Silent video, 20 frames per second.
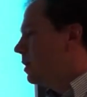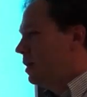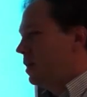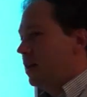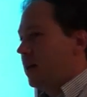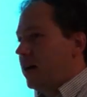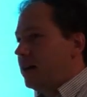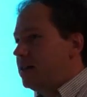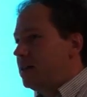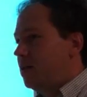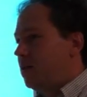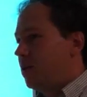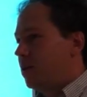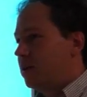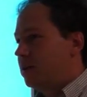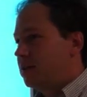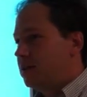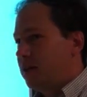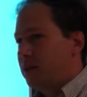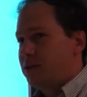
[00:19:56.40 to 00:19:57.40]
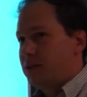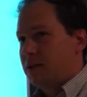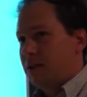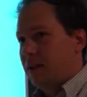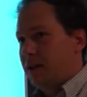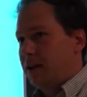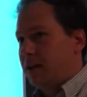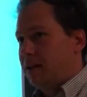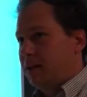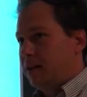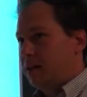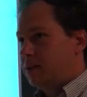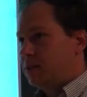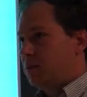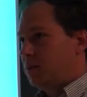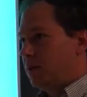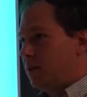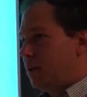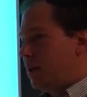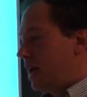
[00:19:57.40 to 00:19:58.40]
between an IT organization like
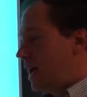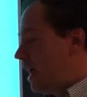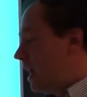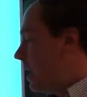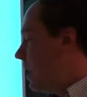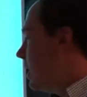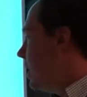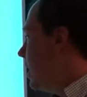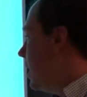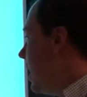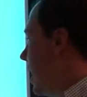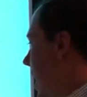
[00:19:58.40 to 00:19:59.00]
this one and